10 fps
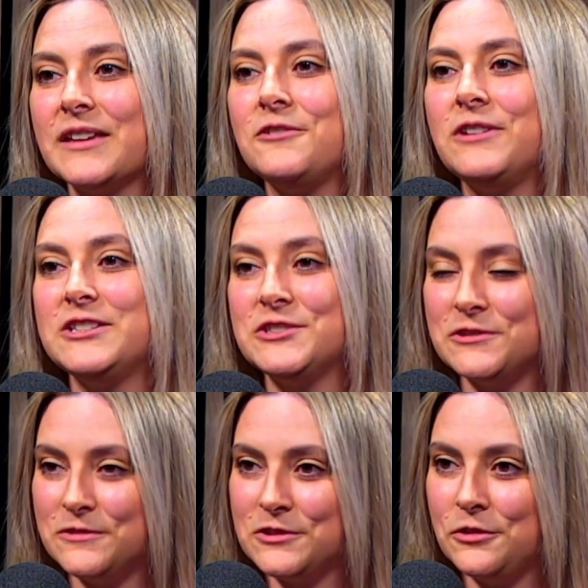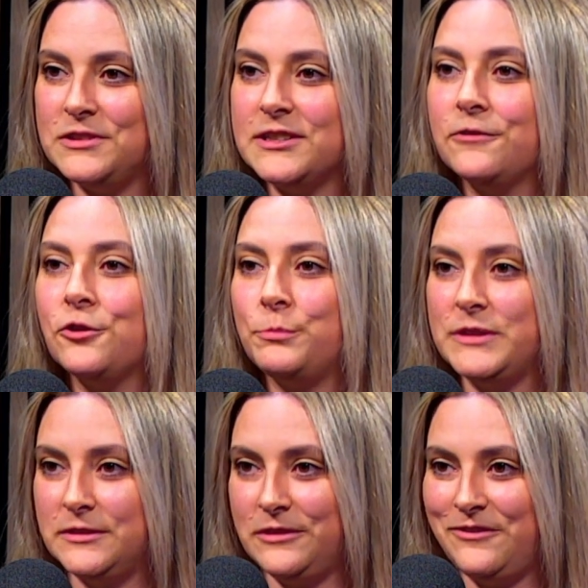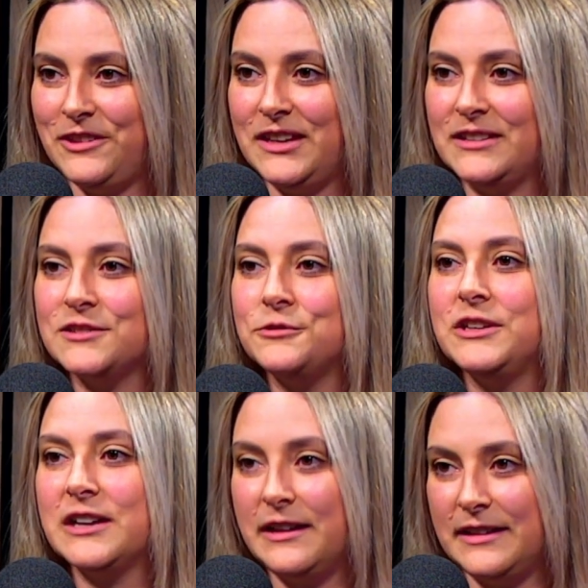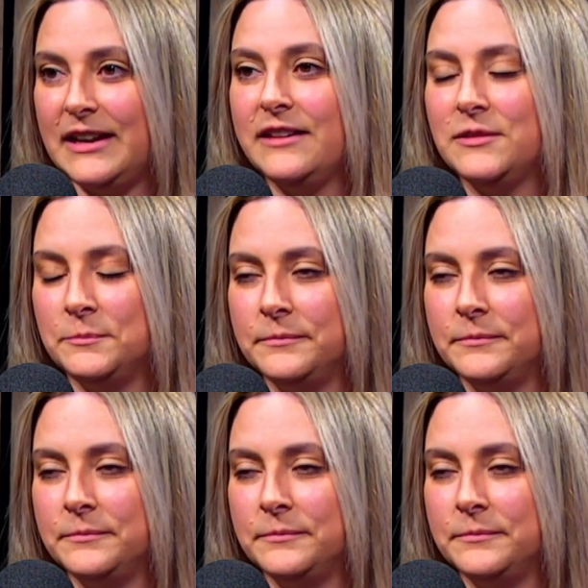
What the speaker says: The registers of Scotland have copies of everything, so you can get them.